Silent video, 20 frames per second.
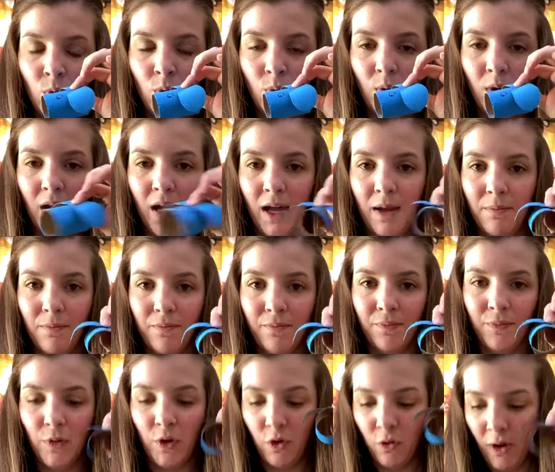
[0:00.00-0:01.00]
Okay,
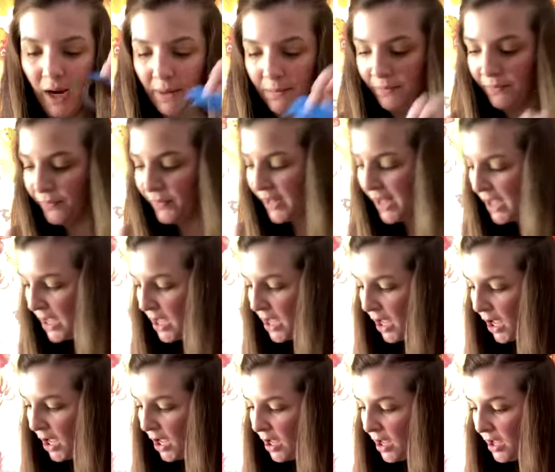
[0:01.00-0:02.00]
great.
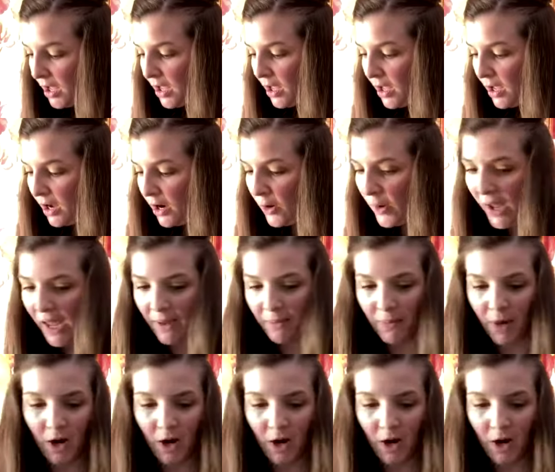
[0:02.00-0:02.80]
Okay,